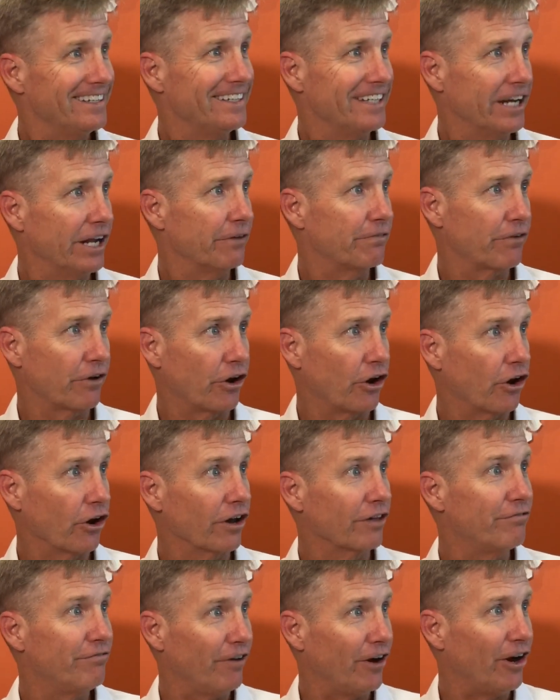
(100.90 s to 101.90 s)
you know, for
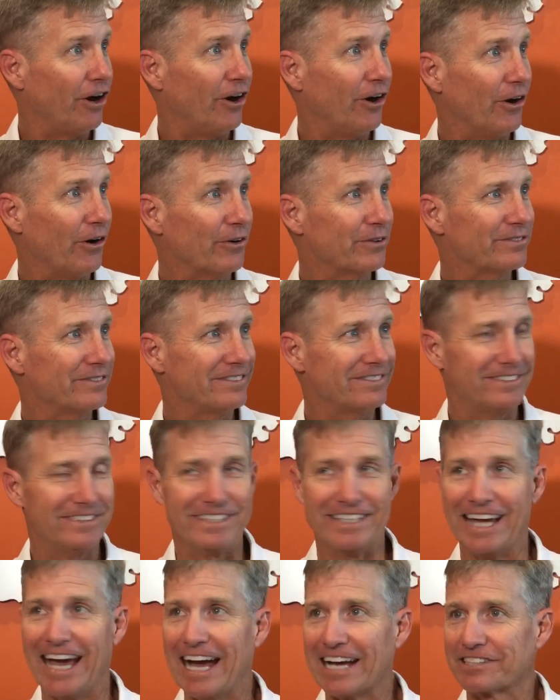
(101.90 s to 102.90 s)
early fall
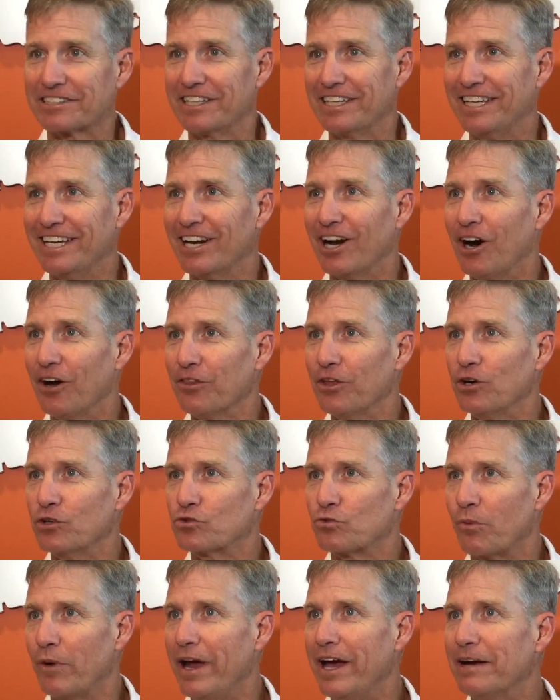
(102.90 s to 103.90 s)
to actually get all those
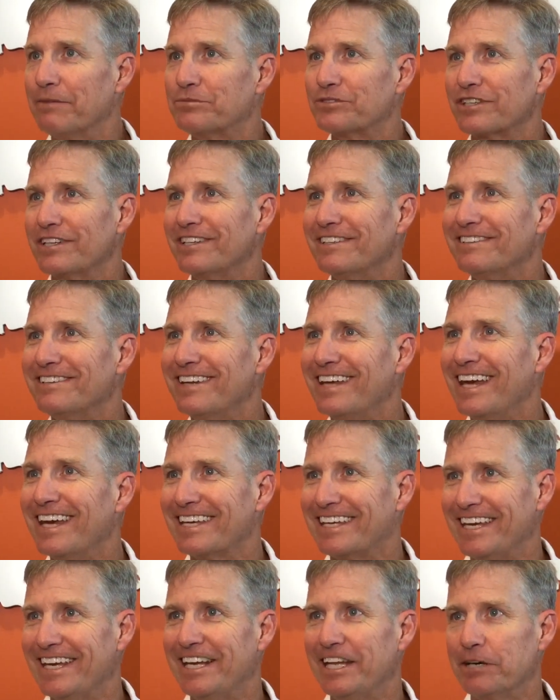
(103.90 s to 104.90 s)
reps
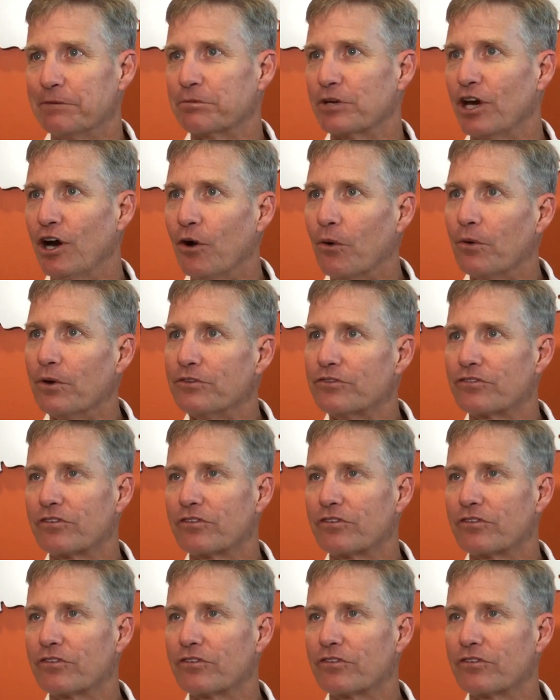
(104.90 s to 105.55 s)
and get him going.